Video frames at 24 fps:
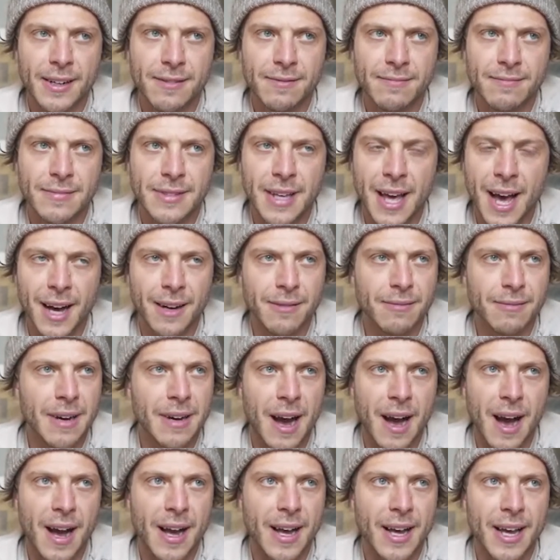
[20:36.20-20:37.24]
hmm. yeah
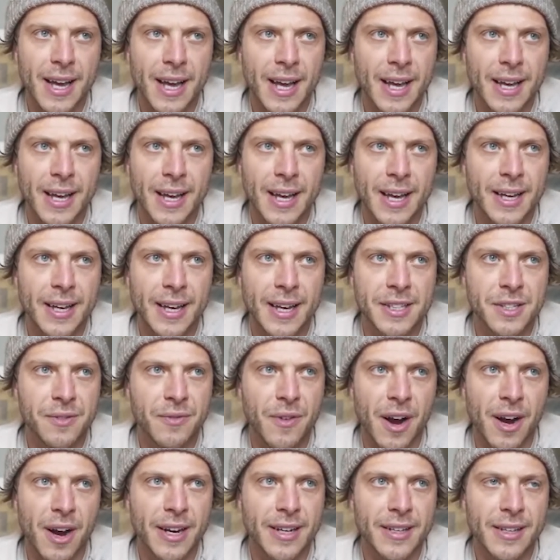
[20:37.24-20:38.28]
I, it's
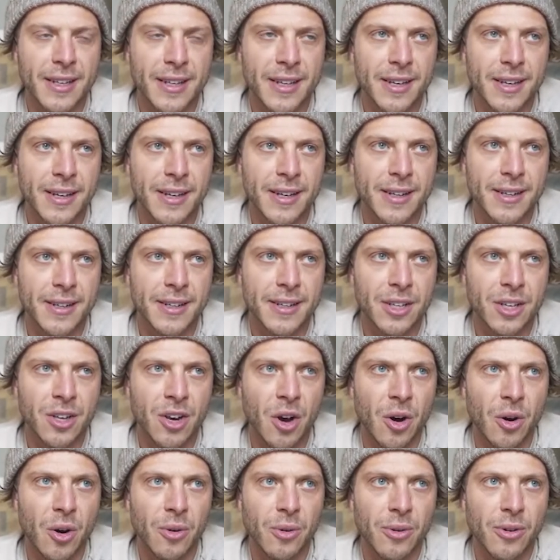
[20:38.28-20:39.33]
very you
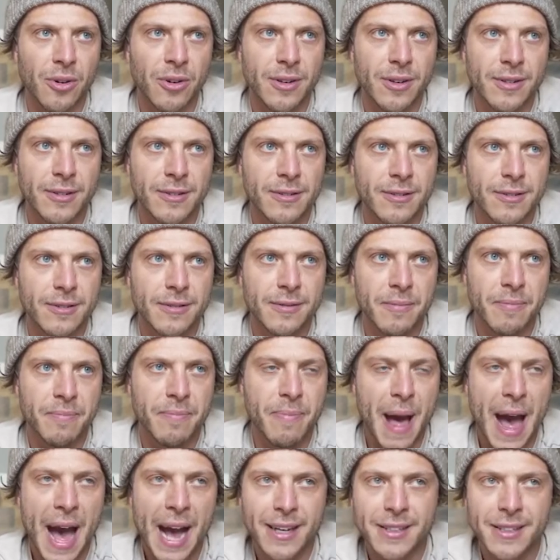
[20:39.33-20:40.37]
know,
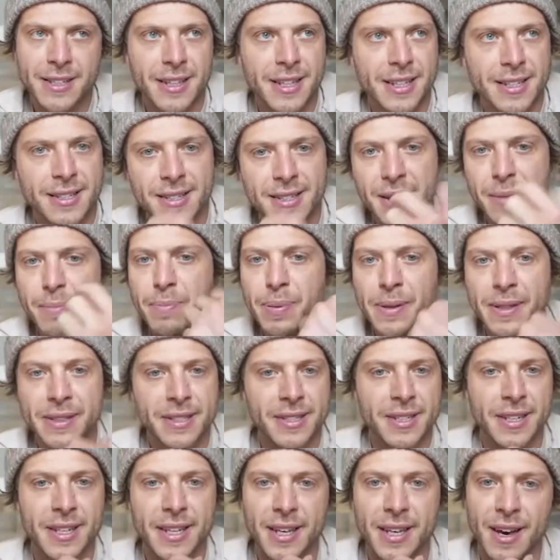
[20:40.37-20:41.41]
back to this
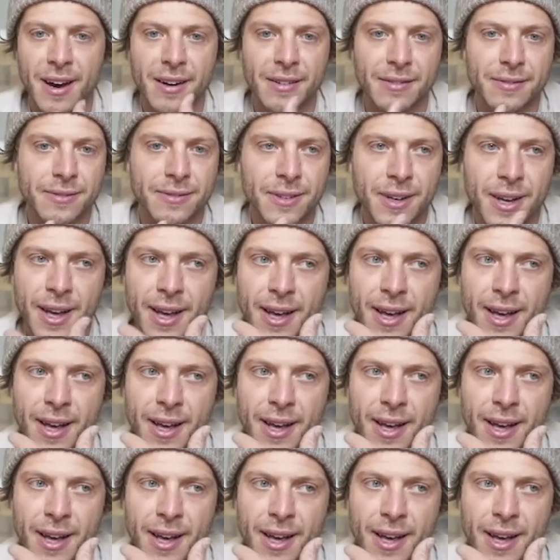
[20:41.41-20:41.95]
simplicity of